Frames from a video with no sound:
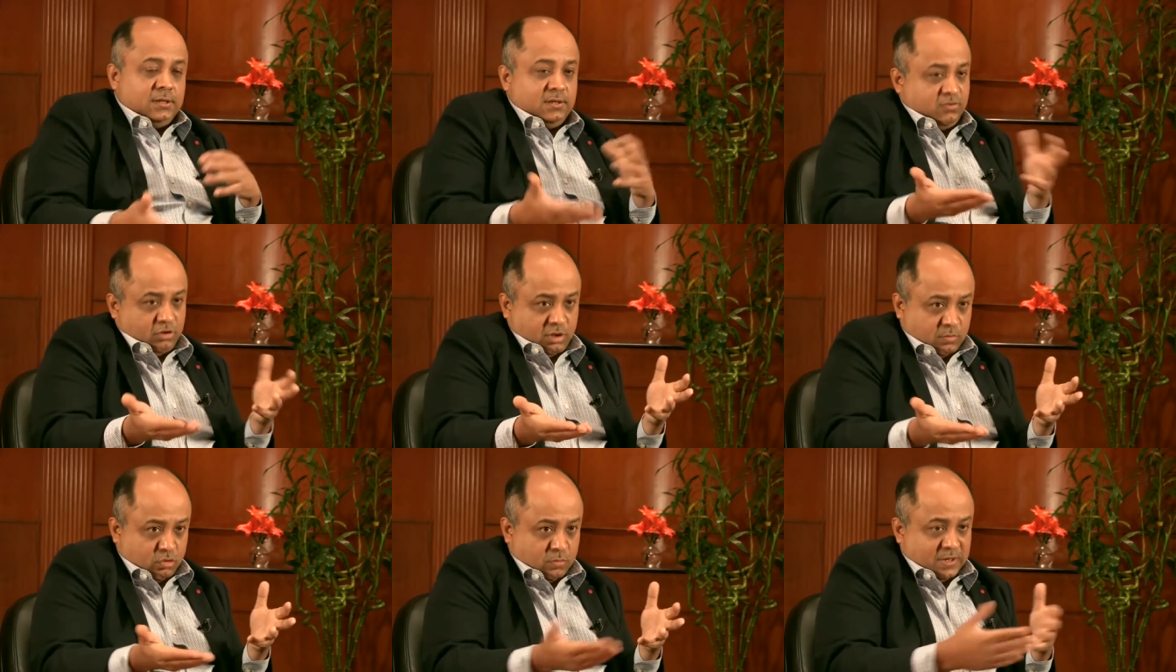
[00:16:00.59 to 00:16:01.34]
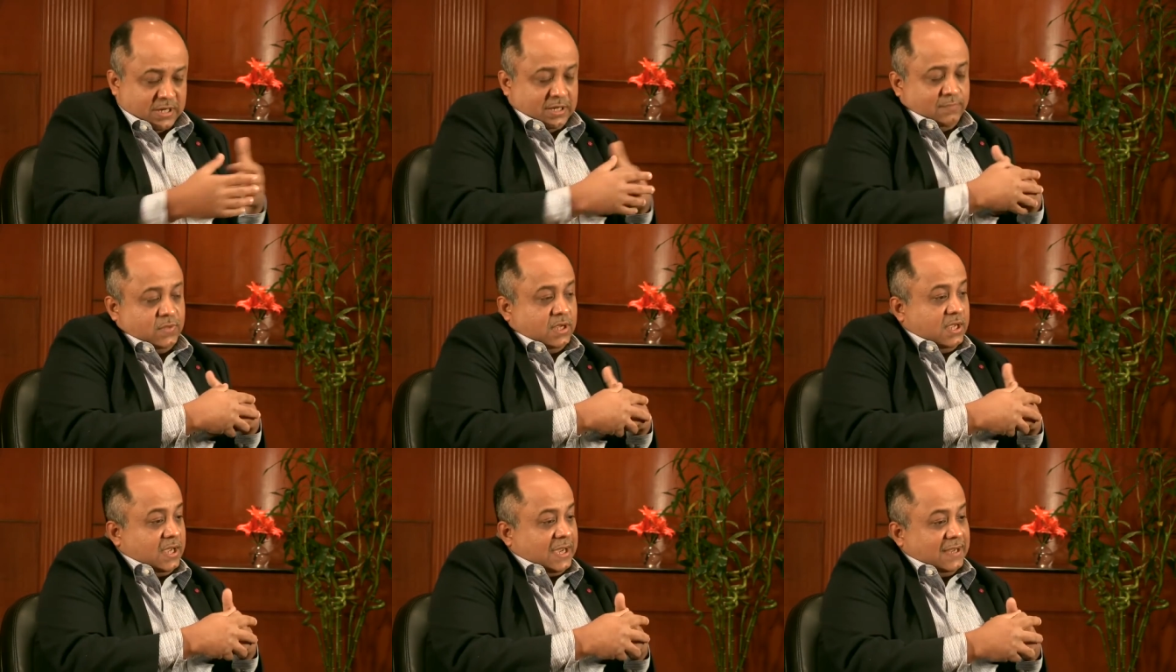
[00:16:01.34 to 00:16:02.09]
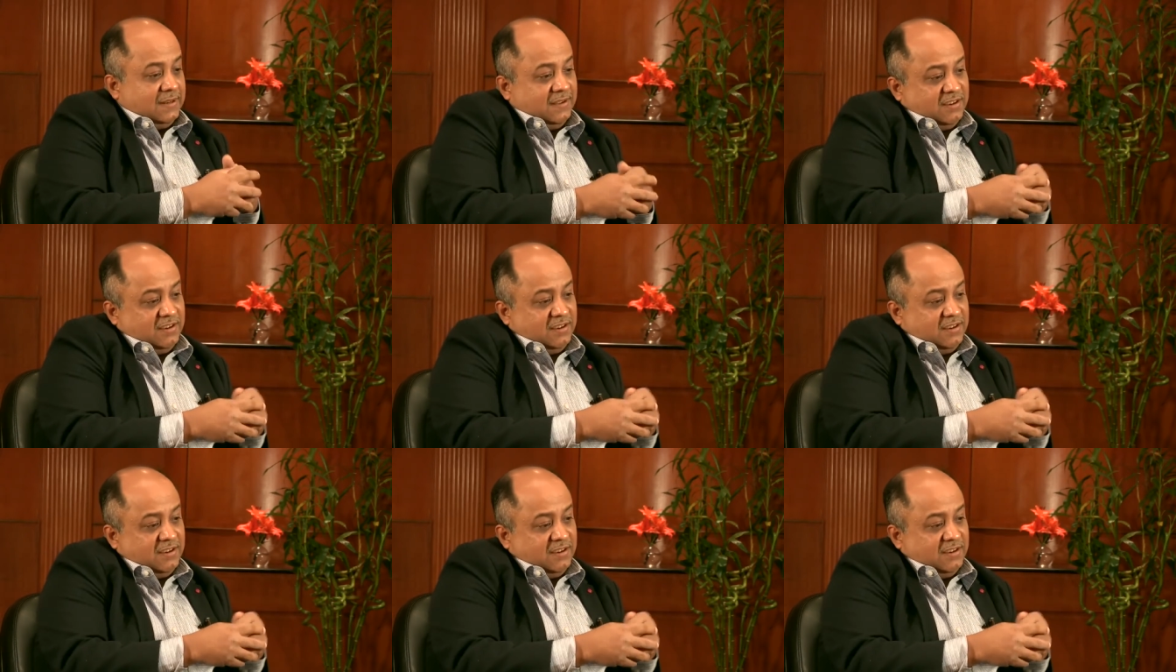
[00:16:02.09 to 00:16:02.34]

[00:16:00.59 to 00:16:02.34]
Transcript: uh, on your mobile, and